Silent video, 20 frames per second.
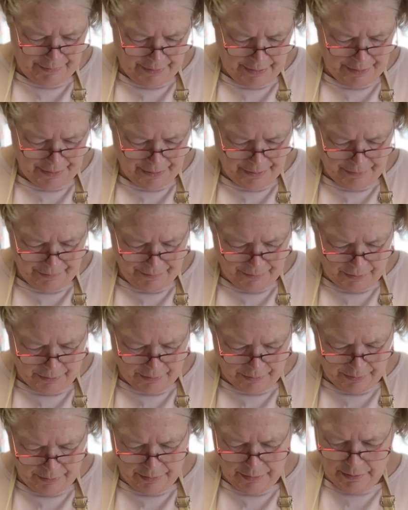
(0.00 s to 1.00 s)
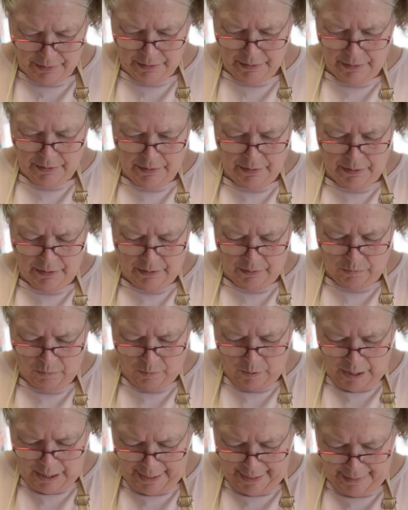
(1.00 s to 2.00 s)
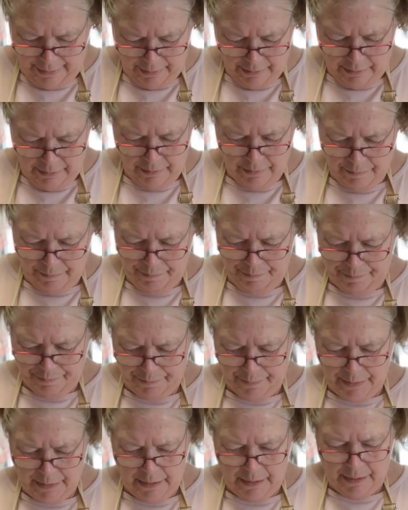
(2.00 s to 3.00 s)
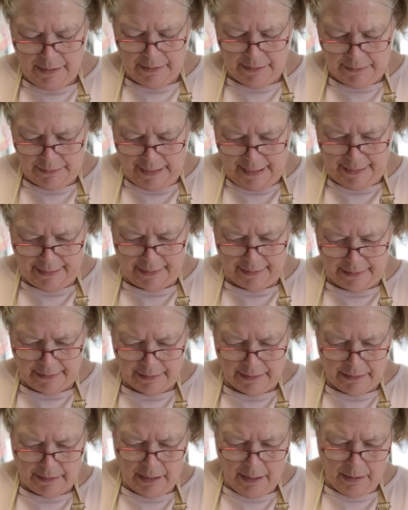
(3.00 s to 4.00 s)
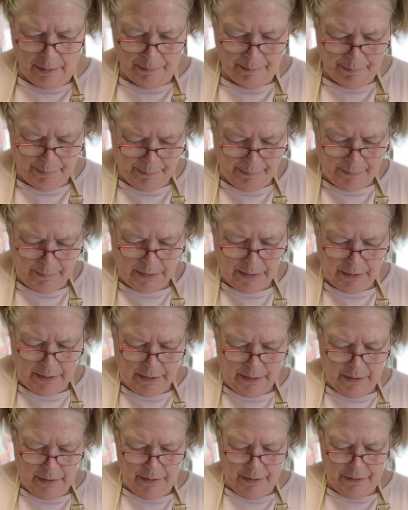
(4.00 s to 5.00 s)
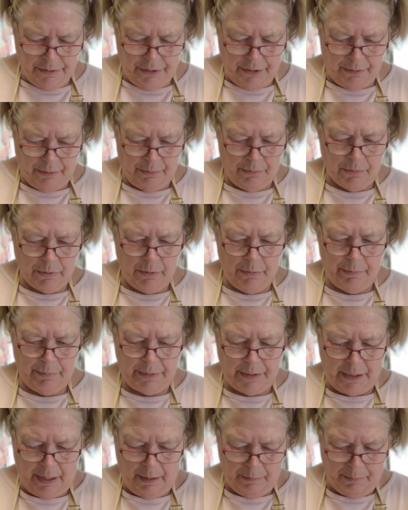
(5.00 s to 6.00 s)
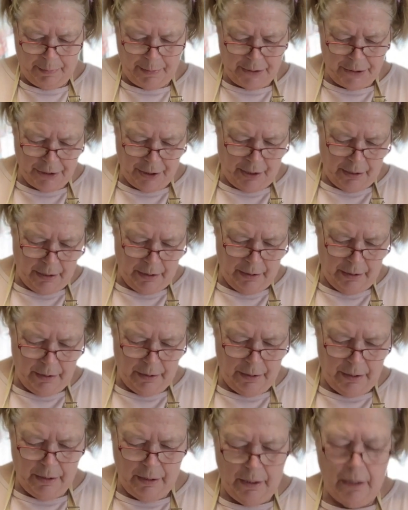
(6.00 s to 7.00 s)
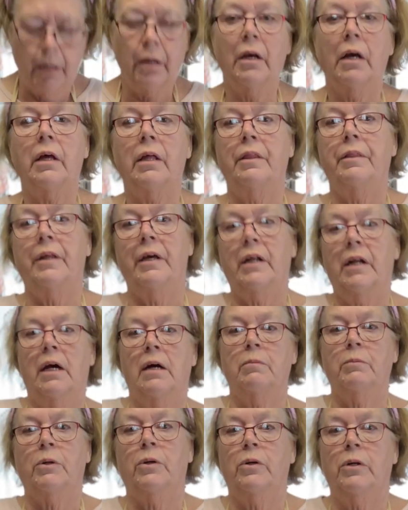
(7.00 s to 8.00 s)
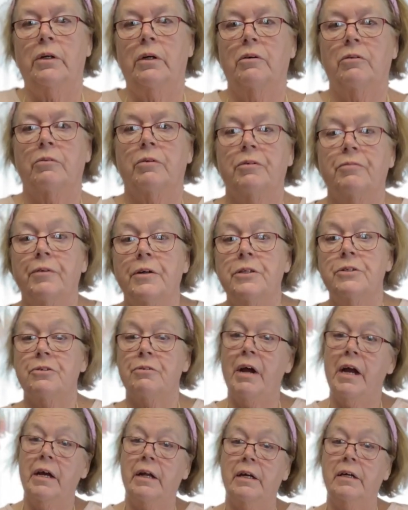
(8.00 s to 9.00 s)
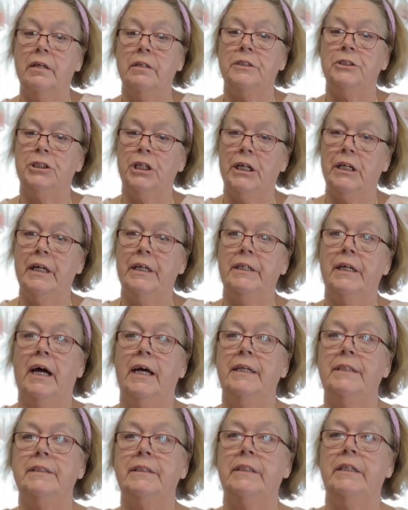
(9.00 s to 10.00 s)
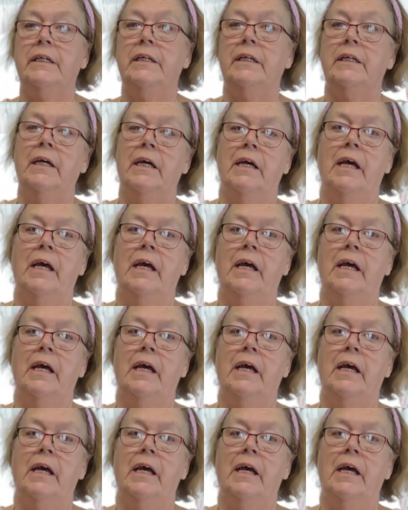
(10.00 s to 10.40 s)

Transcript: this for a while, let it come to room temperature, and then I'm going to refrigerate it, chill it nicely,